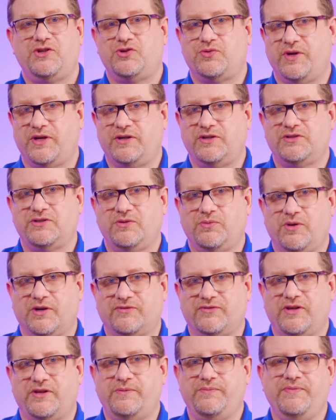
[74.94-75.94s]
triggers the
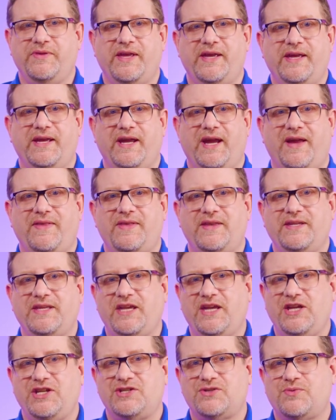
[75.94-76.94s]
workflow, and then
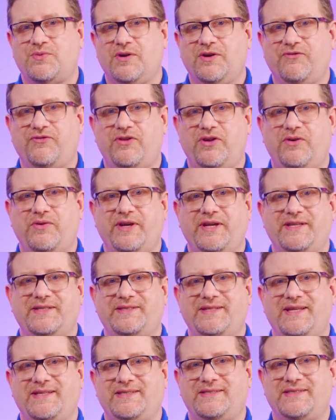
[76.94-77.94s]
each workflow
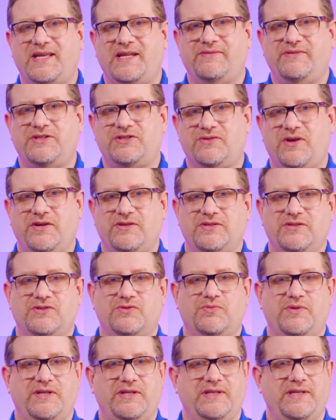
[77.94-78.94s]
is a set of
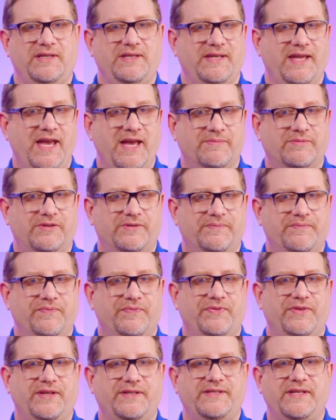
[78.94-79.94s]
instructions written in YAML
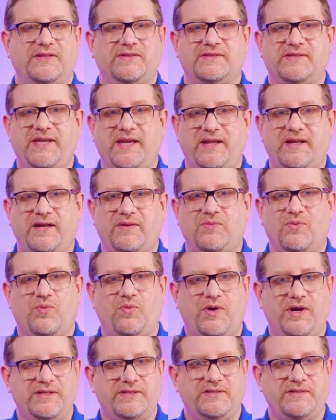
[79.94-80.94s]
that tells GitHub
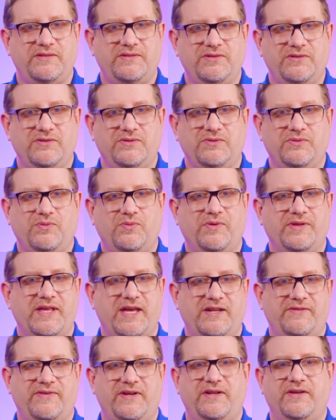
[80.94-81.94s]
what to do when
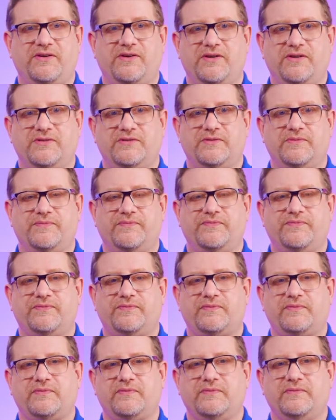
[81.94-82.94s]
that event occurs.
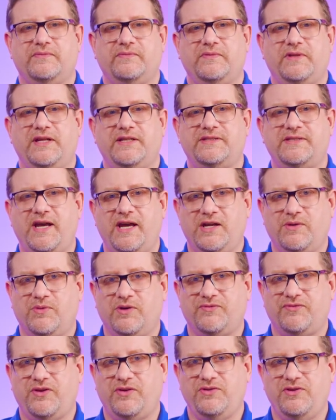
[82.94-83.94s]
Inside a
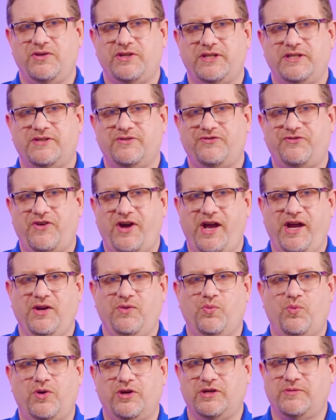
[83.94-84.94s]
workflow, you can
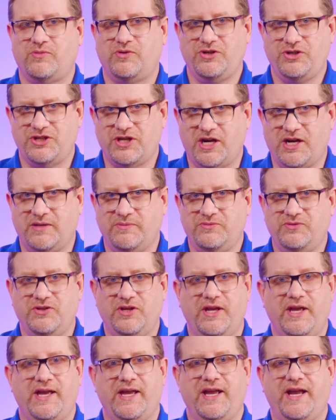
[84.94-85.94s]
define one or more jobs,
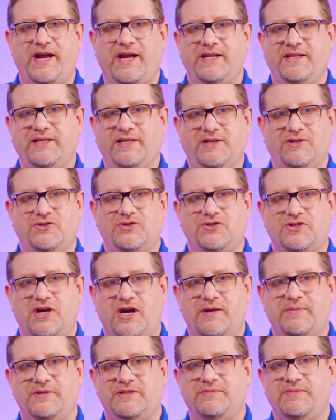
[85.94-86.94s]
and each
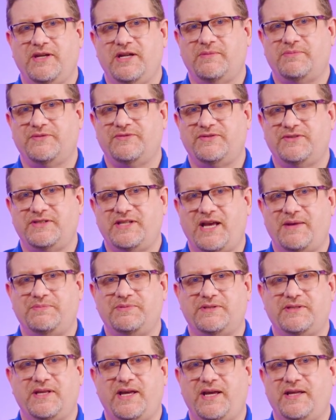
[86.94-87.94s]
job is made up of
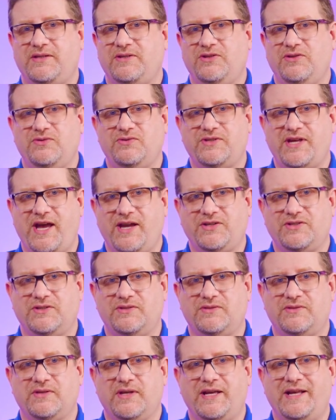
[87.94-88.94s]
steps that use
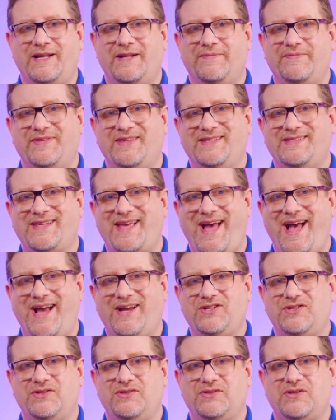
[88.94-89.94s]
actions. These
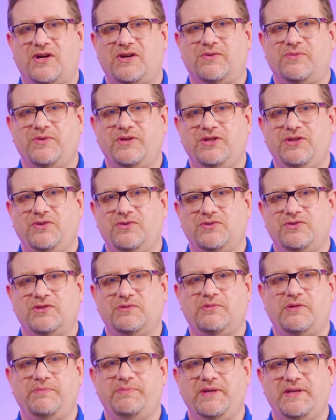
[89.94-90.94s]
actions are
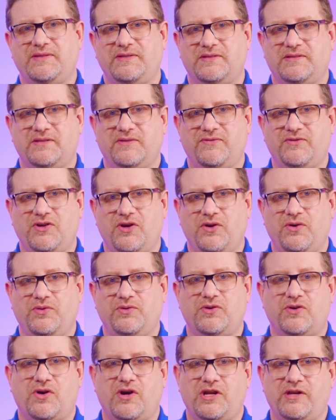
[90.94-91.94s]
reusable pieces of
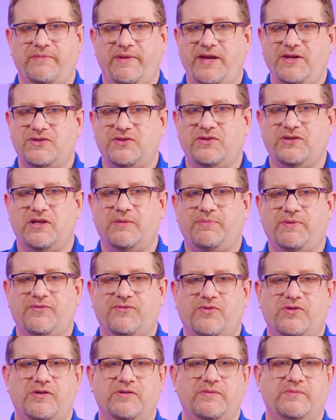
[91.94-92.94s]
code or automation that
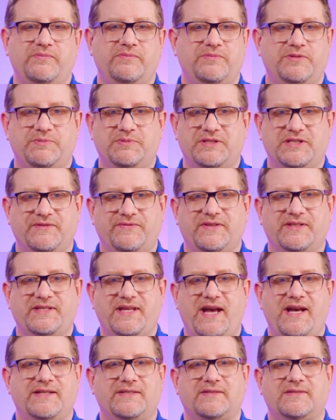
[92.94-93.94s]
perform specific
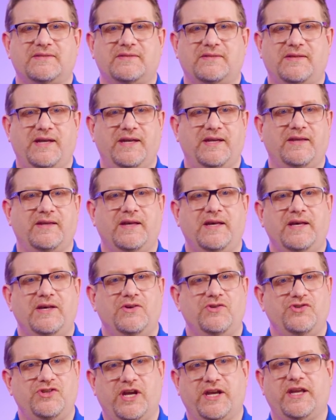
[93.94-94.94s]
tasks, like
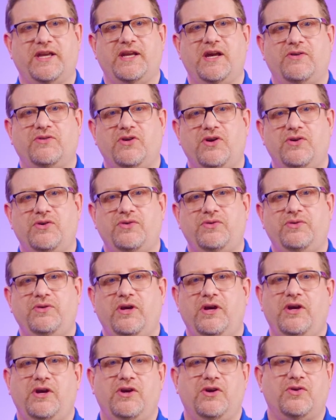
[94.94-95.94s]
checking out code,
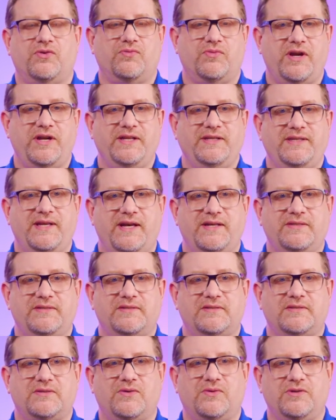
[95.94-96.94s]
running
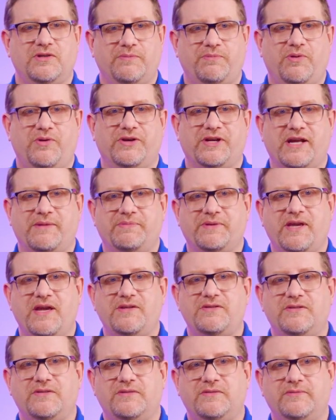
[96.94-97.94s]
tests, or deploying
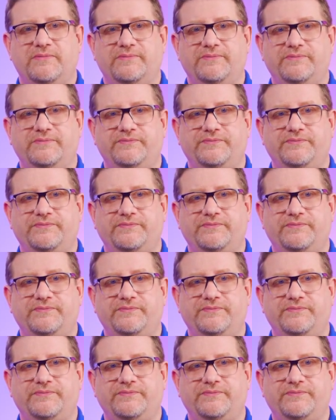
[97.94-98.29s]
applications.